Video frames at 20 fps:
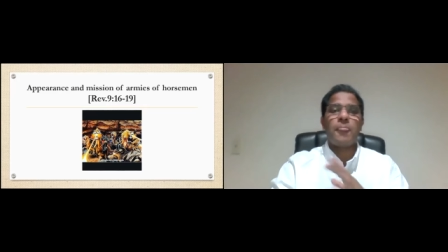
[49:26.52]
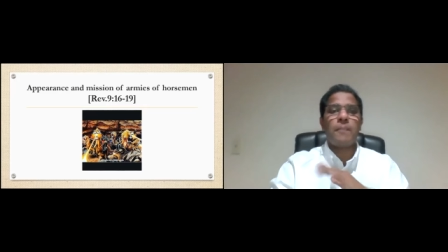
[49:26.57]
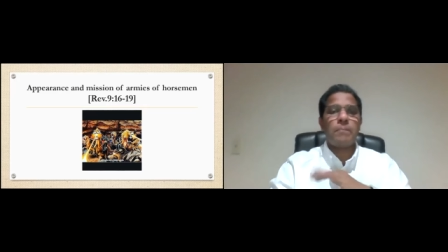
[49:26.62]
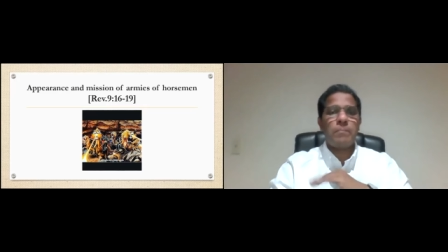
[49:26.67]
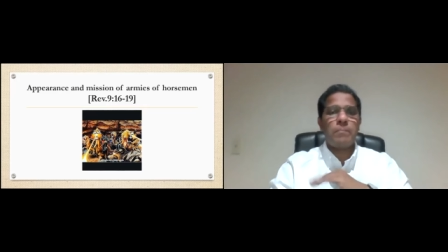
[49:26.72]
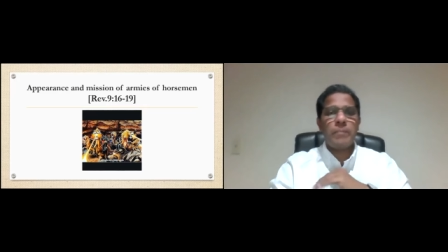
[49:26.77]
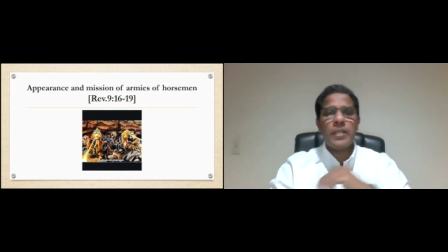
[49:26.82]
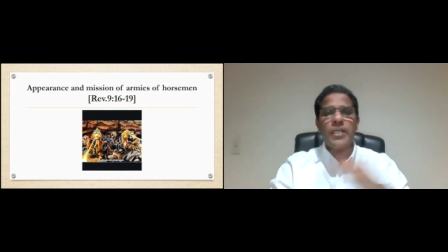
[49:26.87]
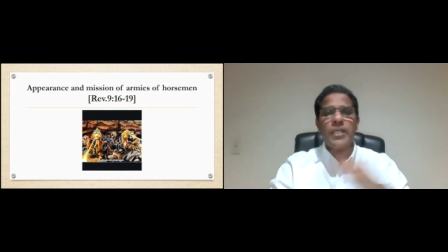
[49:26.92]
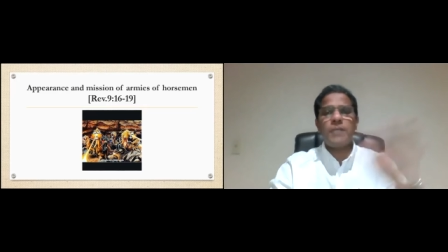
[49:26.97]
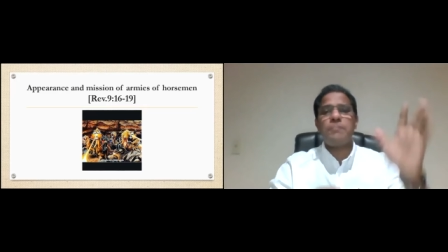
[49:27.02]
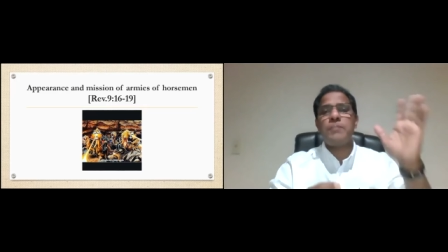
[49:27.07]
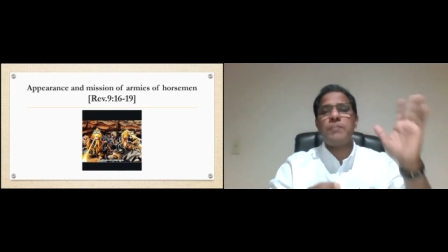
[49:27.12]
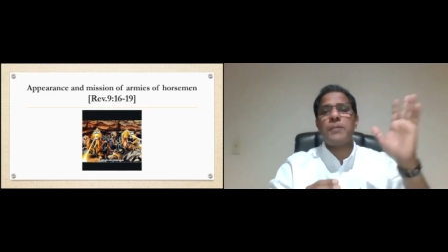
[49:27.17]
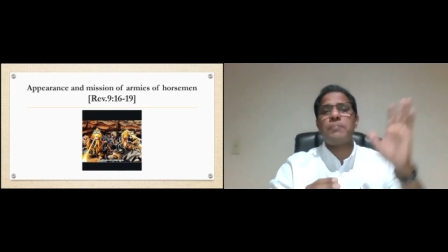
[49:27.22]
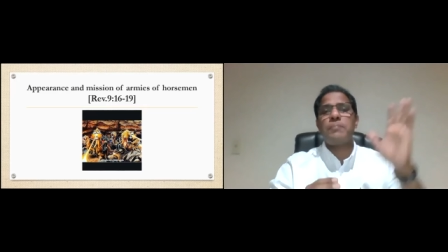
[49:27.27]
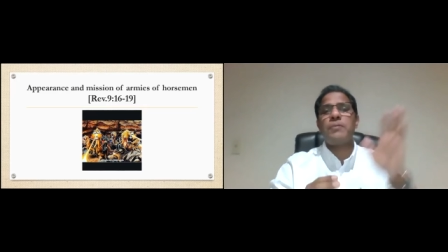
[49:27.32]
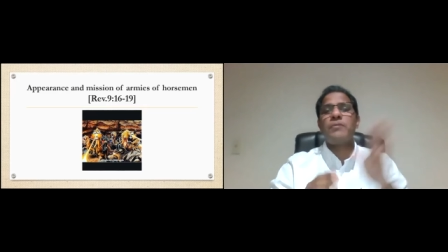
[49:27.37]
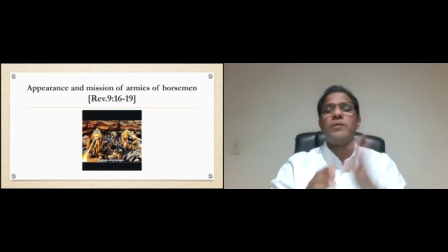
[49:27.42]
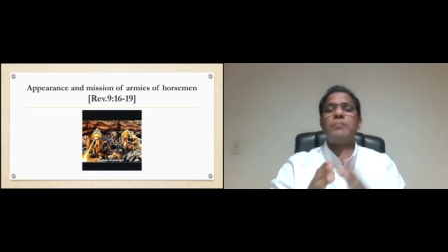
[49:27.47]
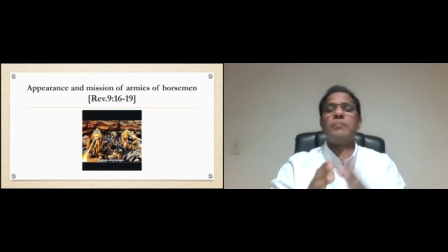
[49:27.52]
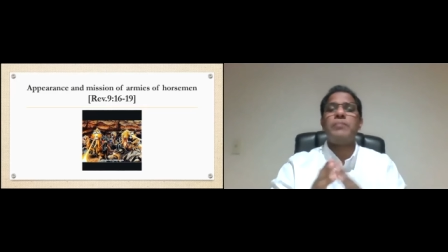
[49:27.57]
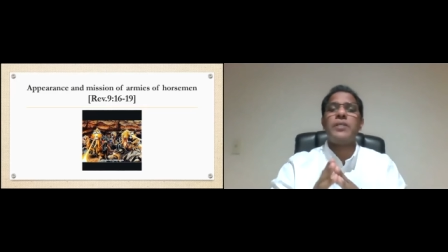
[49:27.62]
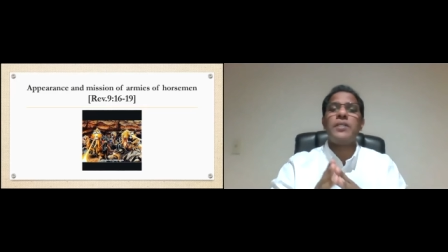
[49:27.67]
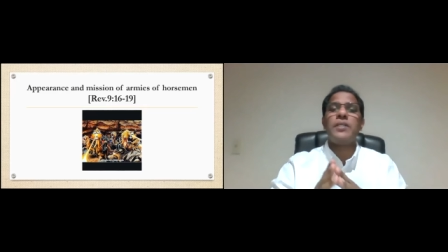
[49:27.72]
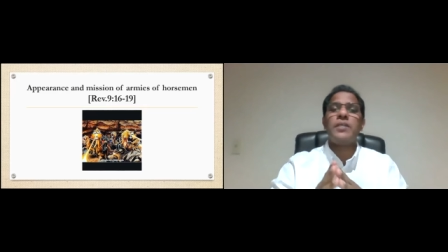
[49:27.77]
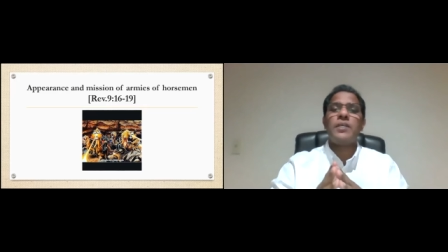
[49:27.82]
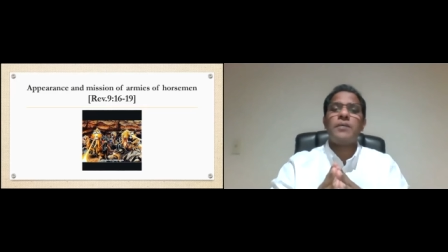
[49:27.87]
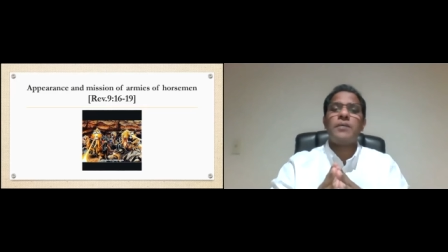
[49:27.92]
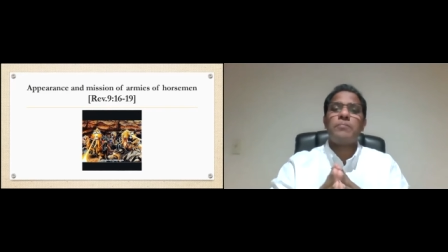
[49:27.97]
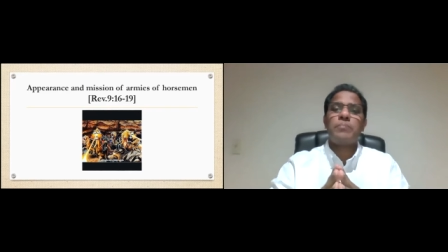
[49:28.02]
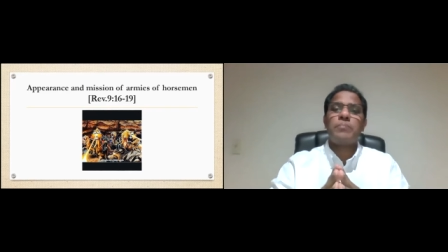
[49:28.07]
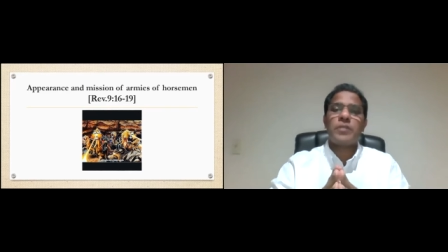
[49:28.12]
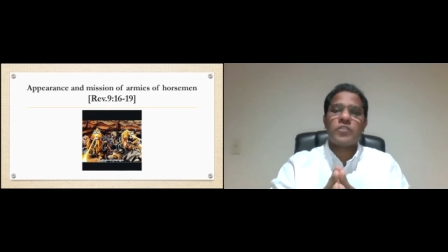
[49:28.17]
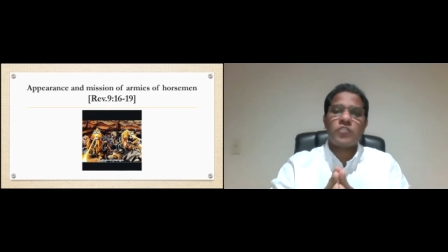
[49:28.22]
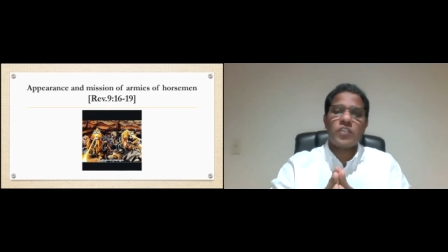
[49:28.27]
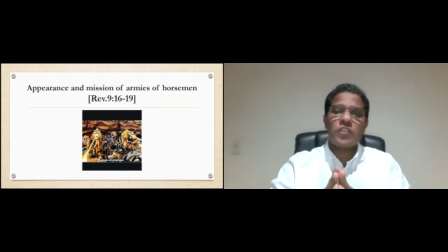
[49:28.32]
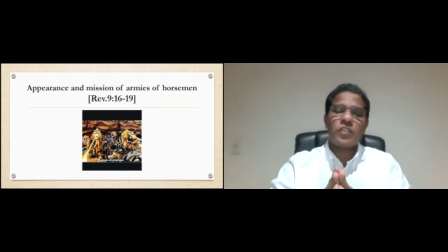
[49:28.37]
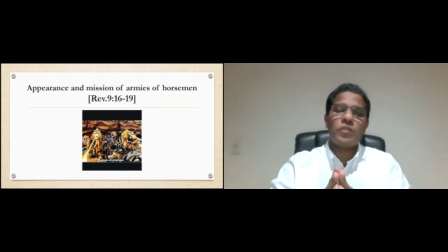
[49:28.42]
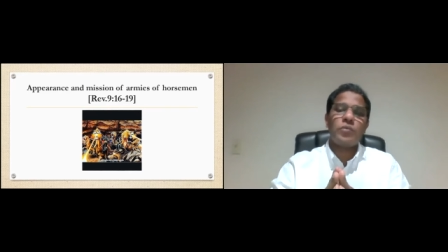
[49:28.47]
many people will be
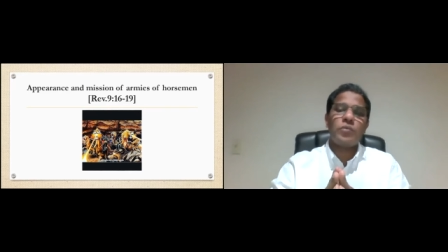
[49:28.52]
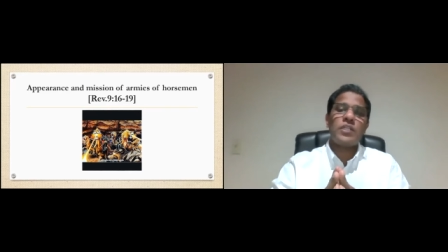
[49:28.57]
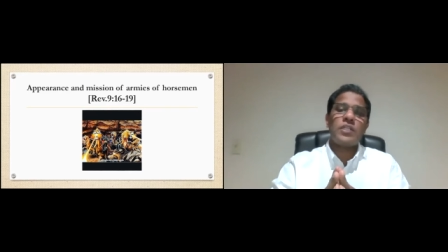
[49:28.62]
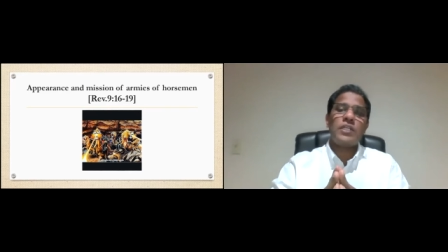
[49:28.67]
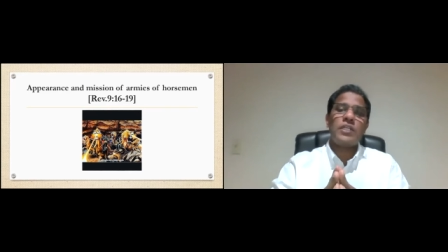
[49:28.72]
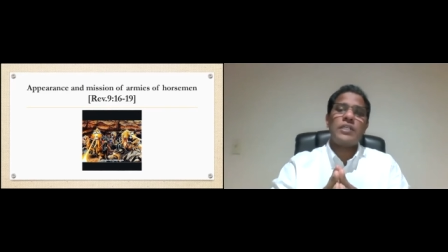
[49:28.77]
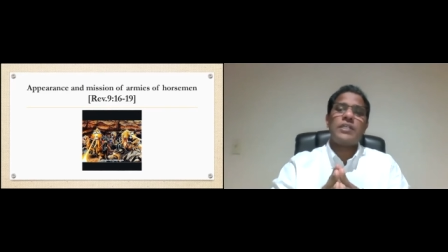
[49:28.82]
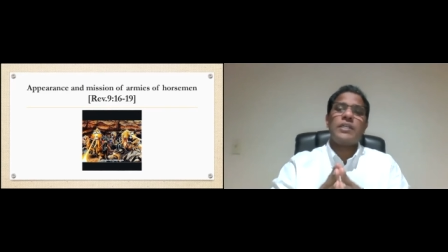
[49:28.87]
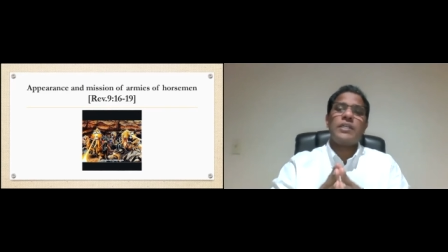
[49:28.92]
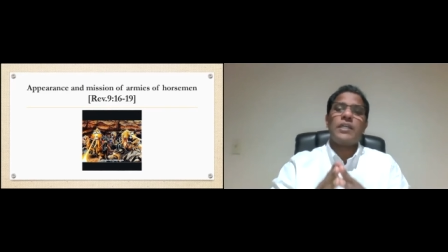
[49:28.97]
persecuted